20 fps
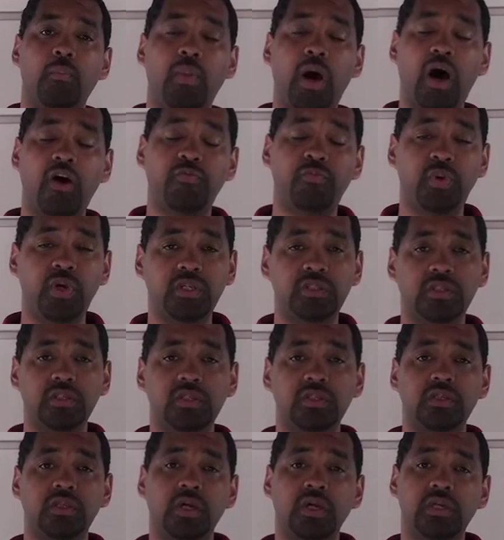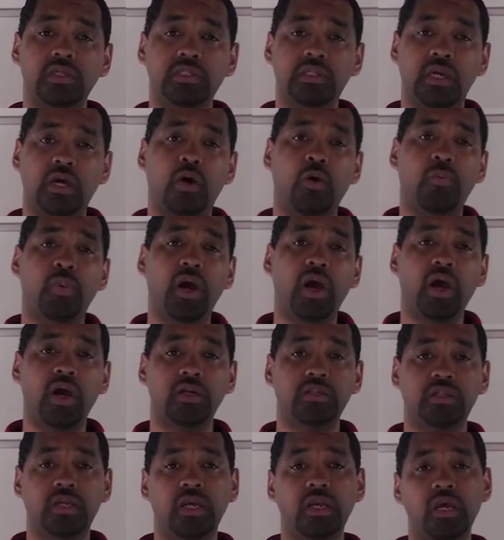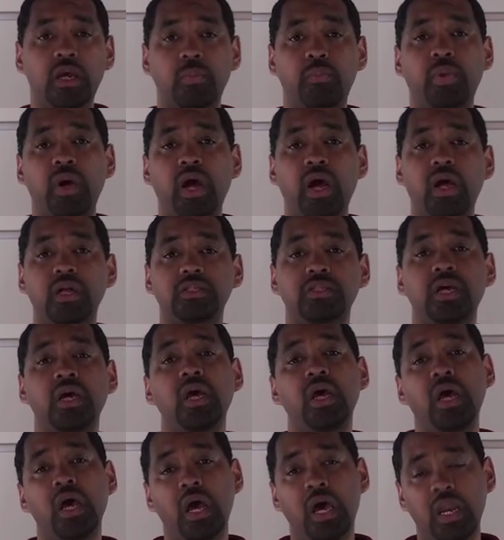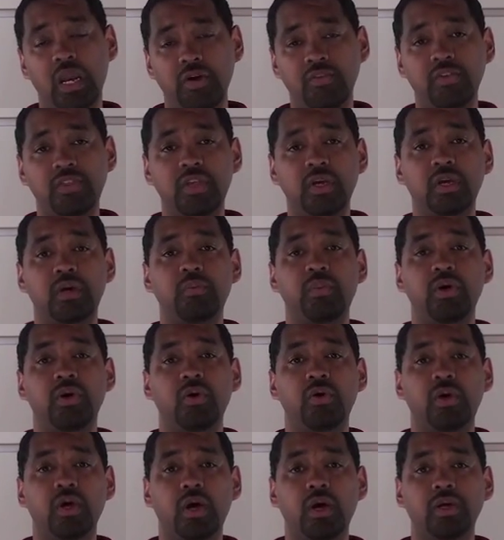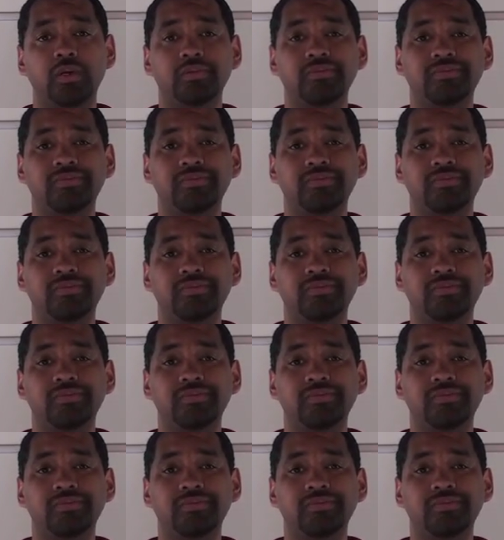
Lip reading: mouthpieces, tail pads, and hip pads, and everything will be okay.